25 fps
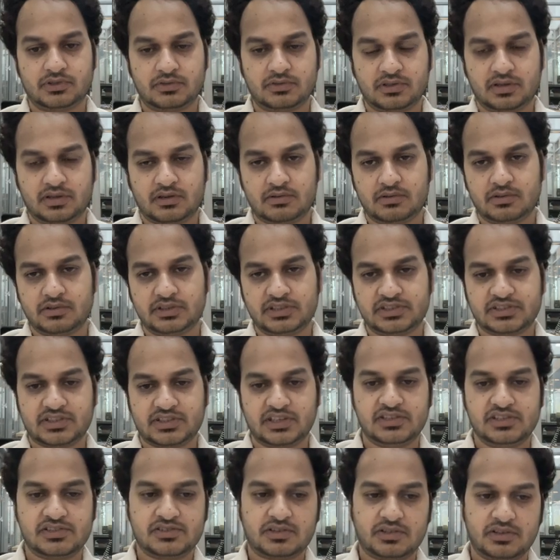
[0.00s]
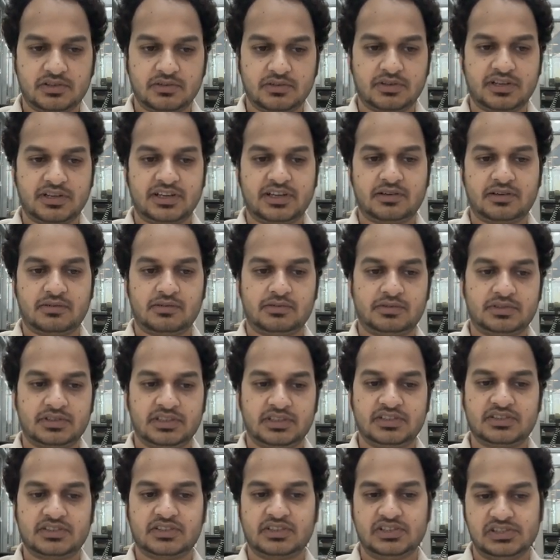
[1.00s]
to download a screenshot, you can download the
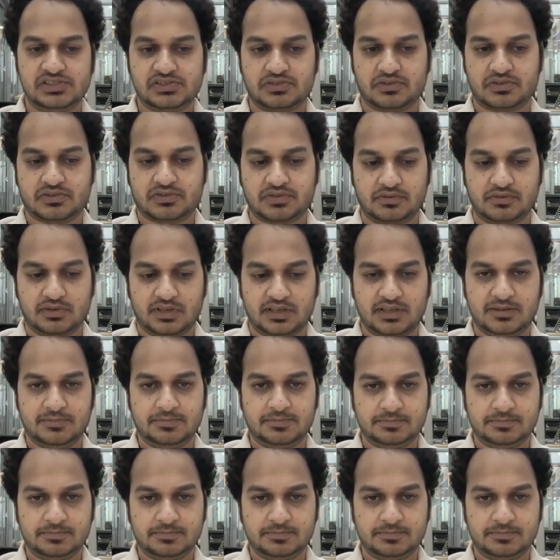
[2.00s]
screenshots only.